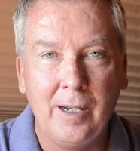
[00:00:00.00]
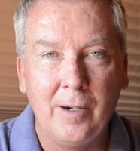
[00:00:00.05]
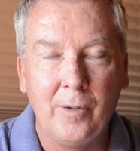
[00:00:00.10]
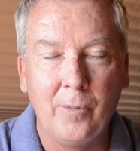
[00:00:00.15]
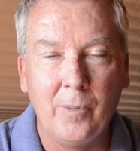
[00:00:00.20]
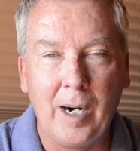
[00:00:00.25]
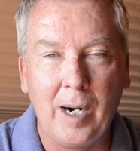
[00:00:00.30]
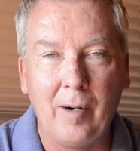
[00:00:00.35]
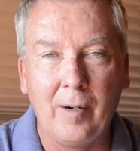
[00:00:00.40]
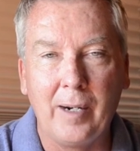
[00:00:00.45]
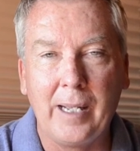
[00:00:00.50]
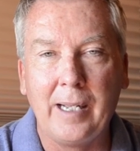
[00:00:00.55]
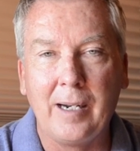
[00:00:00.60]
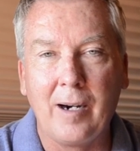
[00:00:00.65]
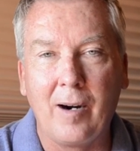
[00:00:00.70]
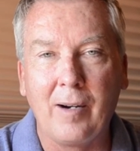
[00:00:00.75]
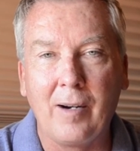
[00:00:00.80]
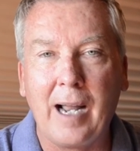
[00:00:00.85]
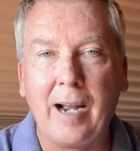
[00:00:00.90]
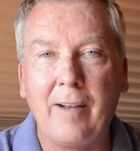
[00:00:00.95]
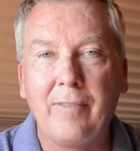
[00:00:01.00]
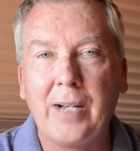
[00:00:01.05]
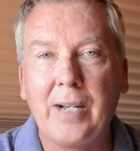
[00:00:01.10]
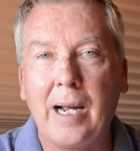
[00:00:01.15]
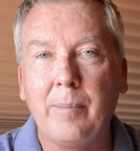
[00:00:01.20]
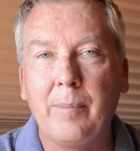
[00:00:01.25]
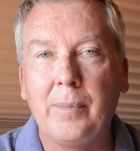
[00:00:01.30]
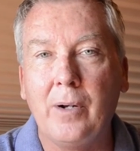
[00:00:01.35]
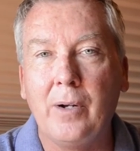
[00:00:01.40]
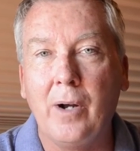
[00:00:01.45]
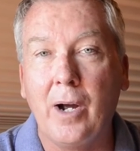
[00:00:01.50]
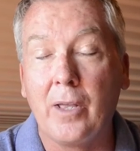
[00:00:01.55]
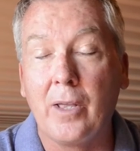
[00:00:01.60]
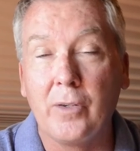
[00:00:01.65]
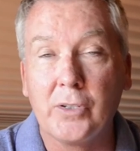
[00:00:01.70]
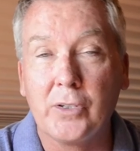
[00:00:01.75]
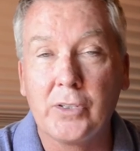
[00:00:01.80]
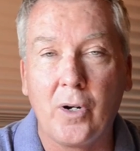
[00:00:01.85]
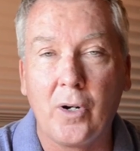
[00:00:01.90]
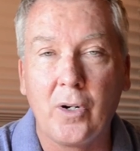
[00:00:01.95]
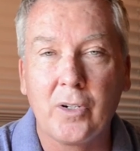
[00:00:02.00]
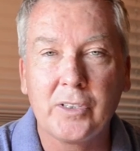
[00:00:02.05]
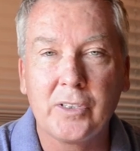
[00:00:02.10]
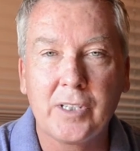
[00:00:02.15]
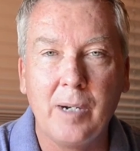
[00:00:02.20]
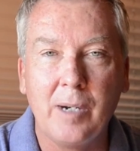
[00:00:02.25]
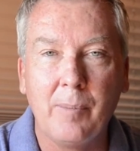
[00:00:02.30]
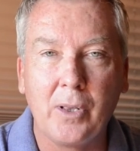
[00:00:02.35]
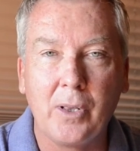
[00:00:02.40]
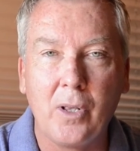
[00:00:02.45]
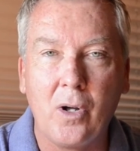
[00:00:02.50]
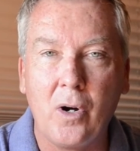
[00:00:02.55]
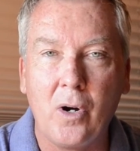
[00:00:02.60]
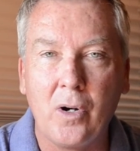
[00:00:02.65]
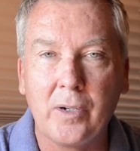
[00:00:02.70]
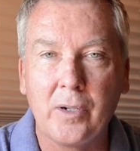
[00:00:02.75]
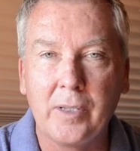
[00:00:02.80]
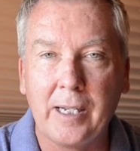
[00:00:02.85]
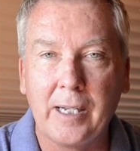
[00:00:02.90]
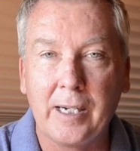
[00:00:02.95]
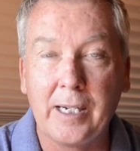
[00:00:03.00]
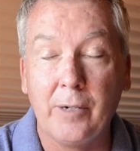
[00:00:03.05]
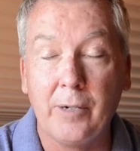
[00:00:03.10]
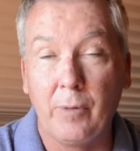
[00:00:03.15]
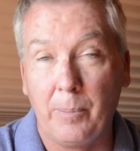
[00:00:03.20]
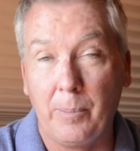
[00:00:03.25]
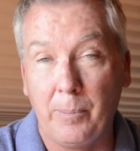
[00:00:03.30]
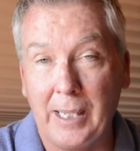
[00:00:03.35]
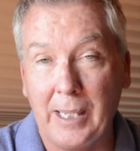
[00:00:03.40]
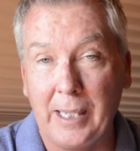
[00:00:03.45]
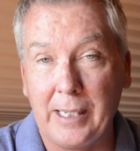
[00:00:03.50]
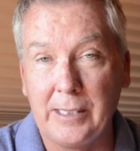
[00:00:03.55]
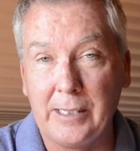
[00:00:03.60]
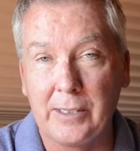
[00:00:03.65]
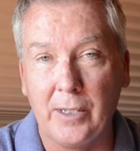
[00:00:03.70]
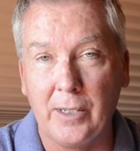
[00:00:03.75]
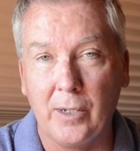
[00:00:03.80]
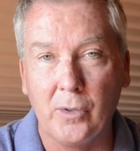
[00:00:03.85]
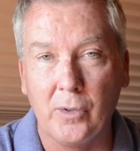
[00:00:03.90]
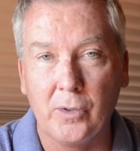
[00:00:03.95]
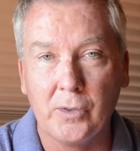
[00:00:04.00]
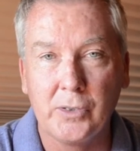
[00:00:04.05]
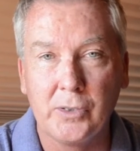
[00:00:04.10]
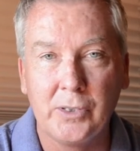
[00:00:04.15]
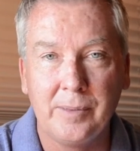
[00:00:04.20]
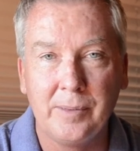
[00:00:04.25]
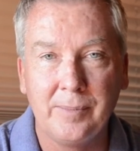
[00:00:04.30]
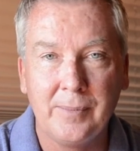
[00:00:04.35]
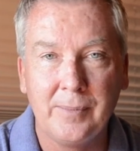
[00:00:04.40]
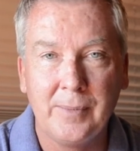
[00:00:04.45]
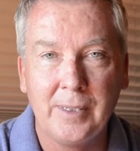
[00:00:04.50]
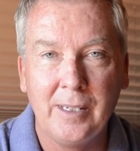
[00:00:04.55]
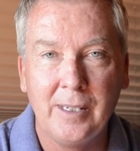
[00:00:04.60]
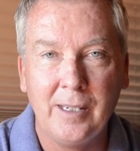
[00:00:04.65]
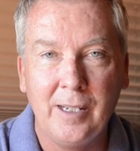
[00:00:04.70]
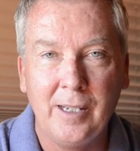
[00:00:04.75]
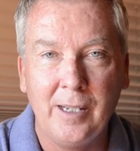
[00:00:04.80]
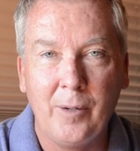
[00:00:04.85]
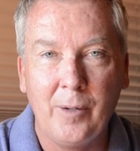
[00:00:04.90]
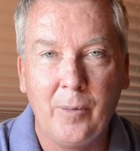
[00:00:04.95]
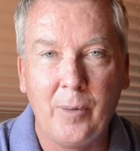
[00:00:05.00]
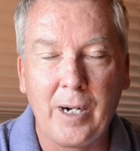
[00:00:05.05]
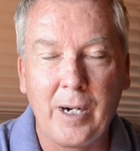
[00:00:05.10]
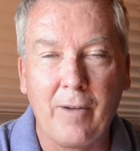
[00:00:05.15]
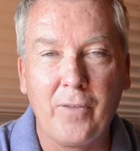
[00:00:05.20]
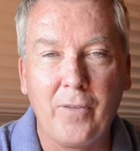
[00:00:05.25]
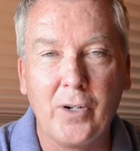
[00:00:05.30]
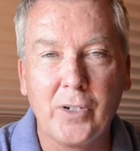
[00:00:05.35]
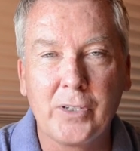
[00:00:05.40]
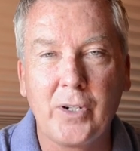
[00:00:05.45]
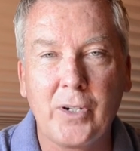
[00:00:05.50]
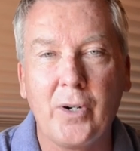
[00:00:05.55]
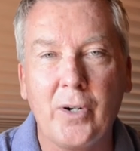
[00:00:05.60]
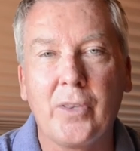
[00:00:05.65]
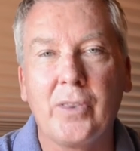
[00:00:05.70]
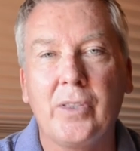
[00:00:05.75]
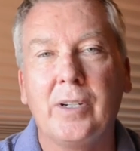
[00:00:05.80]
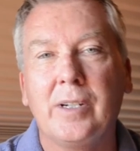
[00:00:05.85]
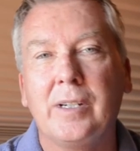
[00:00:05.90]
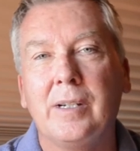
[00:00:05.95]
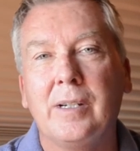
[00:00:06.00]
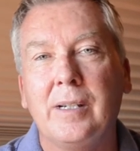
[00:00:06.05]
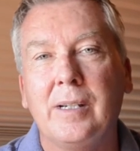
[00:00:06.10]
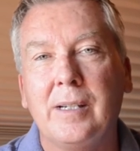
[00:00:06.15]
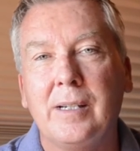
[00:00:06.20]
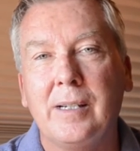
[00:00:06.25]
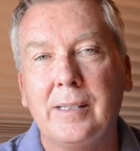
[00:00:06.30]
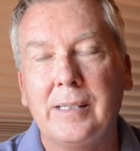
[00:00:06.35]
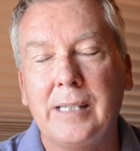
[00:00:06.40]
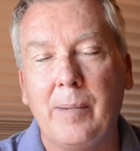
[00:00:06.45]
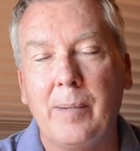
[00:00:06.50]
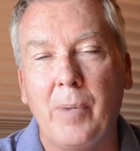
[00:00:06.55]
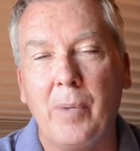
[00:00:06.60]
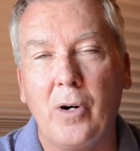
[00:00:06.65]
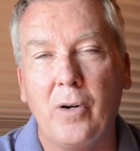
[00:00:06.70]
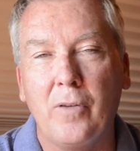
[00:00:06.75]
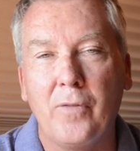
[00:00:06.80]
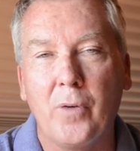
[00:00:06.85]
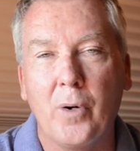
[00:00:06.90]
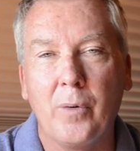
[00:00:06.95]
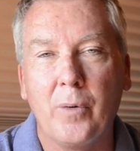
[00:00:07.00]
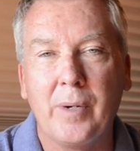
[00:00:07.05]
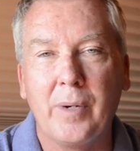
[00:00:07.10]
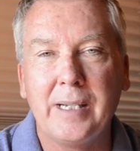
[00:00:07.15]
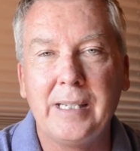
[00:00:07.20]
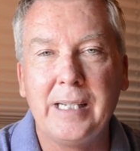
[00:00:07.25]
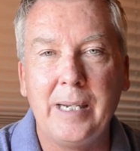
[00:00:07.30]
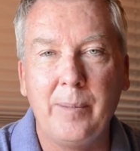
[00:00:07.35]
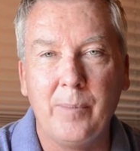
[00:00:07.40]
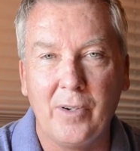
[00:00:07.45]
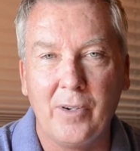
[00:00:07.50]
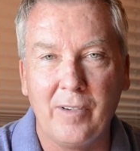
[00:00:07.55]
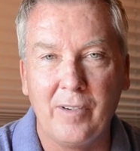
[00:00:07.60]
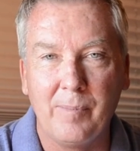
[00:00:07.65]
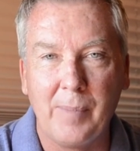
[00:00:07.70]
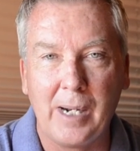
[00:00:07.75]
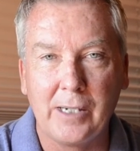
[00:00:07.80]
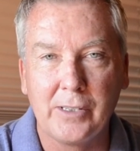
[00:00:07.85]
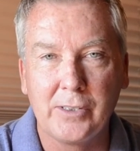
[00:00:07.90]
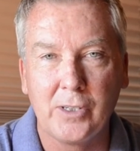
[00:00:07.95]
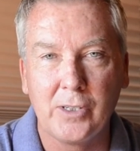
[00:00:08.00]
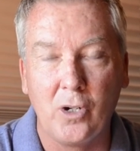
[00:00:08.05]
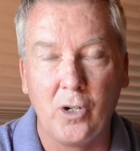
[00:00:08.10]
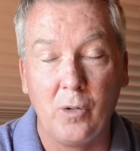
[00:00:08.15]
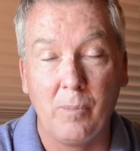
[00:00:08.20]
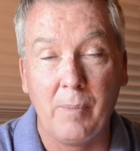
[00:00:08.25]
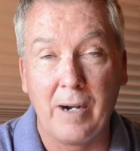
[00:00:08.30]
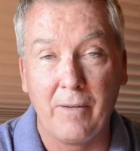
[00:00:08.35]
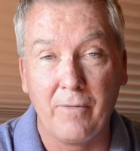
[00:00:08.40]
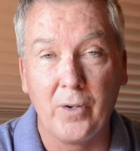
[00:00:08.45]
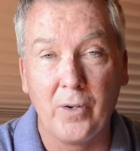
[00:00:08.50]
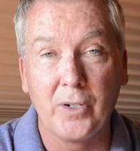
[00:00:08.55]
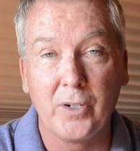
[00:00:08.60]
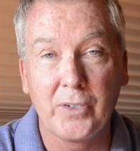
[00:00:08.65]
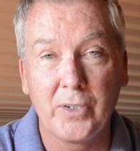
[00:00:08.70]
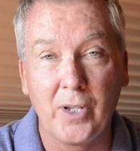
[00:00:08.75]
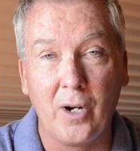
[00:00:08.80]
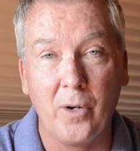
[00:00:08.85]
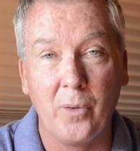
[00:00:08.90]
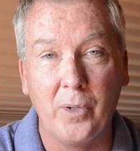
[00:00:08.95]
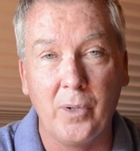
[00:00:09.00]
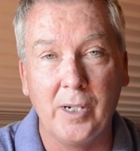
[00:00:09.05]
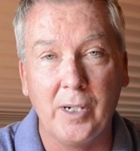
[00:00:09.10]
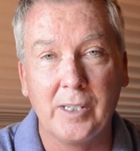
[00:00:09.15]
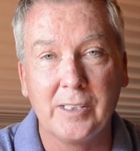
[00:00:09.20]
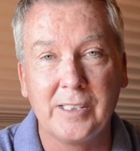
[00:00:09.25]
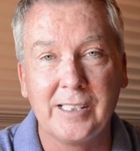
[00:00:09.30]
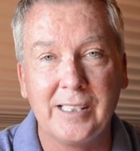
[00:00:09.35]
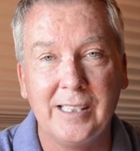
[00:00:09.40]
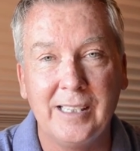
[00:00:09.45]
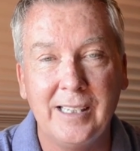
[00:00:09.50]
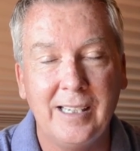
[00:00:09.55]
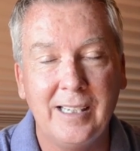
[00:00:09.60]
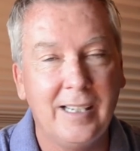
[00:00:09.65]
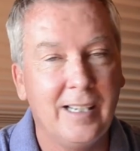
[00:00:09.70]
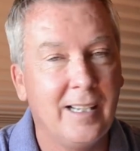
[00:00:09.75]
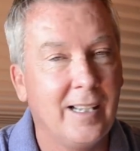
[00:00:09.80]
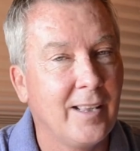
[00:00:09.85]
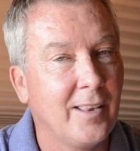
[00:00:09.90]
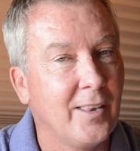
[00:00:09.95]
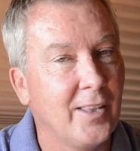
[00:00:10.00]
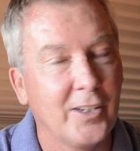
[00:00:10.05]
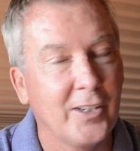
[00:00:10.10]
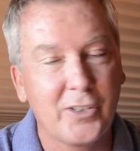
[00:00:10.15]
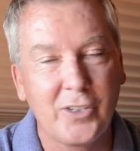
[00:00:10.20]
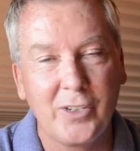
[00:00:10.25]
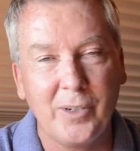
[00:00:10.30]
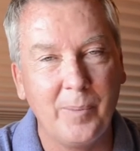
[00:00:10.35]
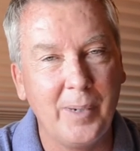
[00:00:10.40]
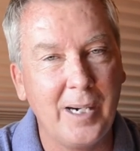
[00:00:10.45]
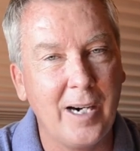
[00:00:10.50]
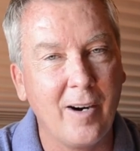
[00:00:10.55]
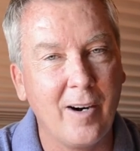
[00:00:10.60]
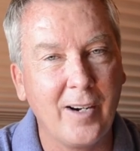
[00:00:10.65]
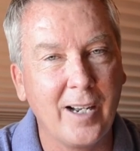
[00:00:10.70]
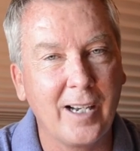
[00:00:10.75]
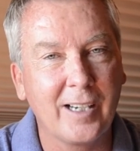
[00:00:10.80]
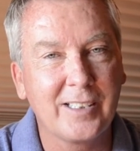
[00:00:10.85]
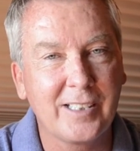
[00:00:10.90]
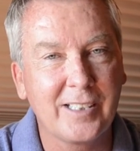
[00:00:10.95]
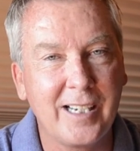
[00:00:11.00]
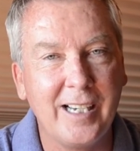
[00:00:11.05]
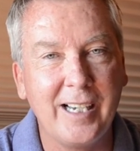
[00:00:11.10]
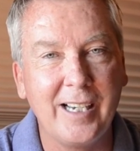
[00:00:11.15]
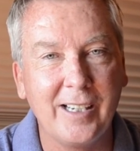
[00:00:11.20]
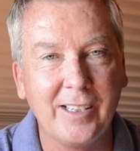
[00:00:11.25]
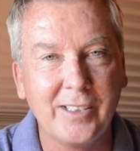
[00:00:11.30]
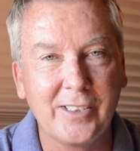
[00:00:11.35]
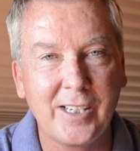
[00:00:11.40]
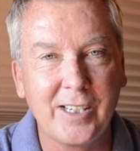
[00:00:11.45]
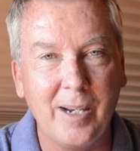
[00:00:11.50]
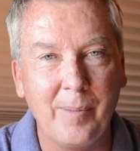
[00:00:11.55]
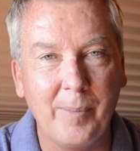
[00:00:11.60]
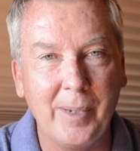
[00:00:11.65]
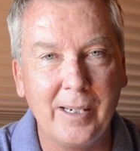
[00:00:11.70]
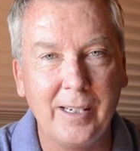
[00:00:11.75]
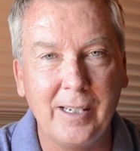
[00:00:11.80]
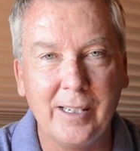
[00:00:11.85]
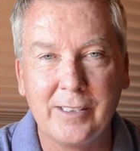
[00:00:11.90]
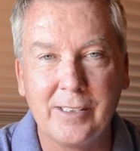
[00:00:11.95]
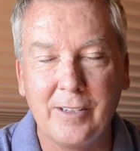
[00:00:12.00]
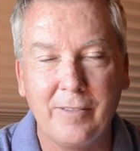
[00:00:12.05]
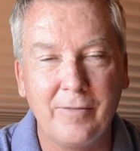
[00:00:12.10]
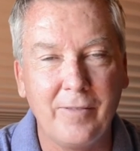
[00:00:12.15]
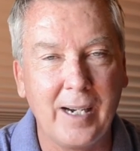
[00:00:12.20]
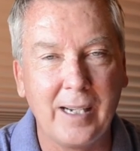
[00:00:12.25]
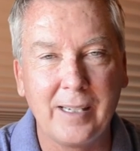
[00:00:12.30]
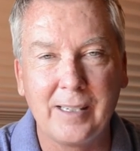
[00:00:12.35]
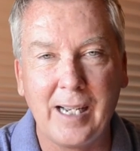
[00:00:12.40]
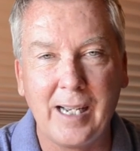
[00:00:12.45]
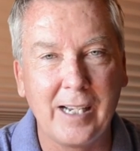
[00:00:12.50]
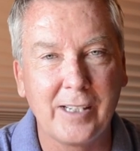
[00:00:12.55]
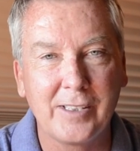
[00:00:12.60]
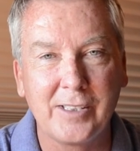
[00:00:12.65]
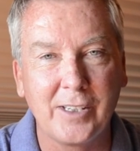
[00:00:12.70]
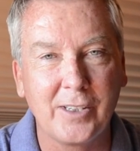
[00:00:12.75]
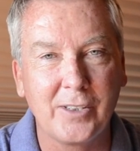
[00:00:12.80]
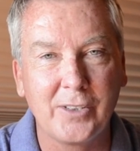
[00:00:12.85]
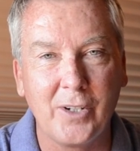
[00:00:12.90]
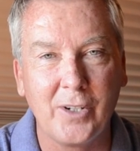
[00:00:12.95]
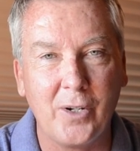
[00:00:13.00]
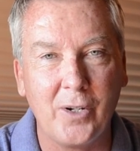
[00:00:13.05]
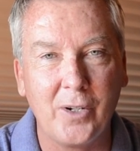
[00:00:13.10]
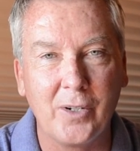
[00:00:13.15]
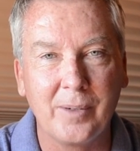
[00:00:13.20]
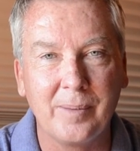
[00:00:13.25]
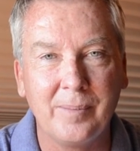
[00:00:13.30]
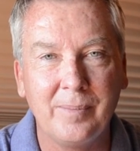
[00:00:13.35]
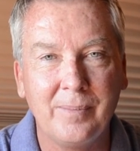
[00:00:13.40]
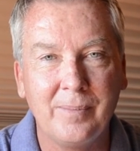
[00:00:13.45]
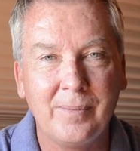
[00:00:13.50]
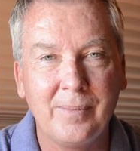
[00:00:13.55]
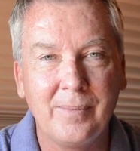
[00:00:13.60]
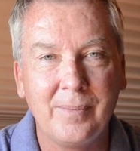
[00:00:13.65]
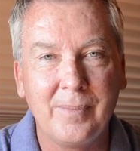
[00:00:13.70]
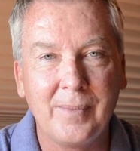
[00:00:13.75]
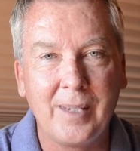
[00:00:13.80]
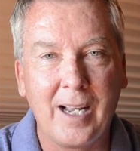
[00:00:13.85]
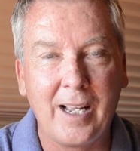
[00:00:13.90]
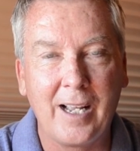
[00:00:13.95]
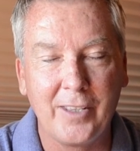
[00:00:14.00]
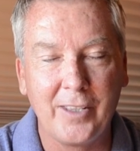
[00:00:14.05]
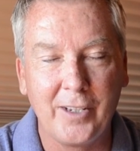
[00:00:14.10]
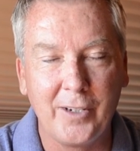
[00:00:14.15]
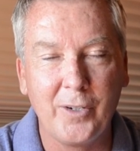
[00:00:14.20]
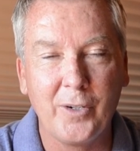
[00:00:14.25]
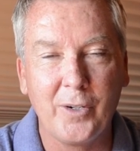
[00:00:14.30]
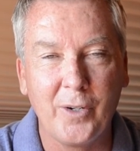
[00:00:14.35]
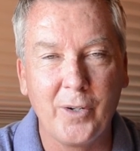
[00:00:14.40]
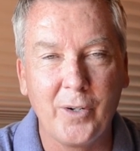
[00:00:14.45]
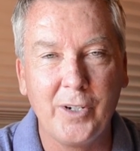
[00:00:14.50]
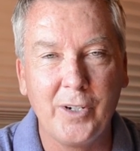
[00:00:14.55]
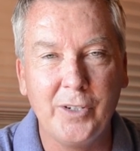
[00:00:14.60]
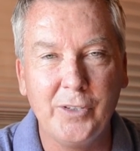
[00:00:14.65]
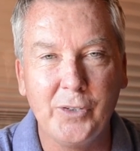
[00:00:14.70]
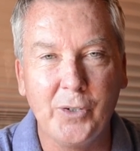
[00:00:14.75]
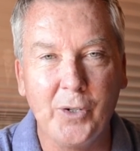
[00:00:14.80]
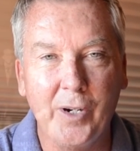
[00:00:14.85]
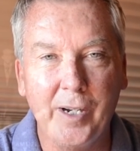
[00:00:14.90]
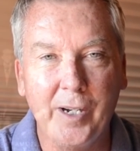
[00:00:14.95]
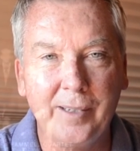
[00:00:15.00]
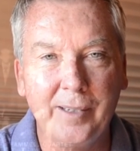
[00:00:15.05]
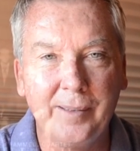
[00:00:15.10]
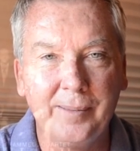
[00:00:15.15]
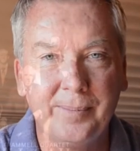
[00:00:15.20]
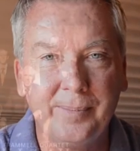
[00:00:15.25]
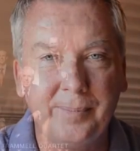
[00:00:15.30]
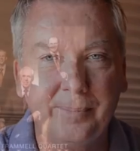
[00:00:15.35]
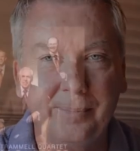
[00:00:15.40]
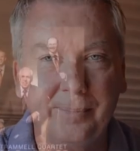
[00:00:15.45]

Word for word: Rarely in our lifetime do other songs come along that can replace those. When I first heard the demo for Redeemer of My Soul, my first thought was, this could be our next King Is Coming. It's a fantastic song. I think you're going to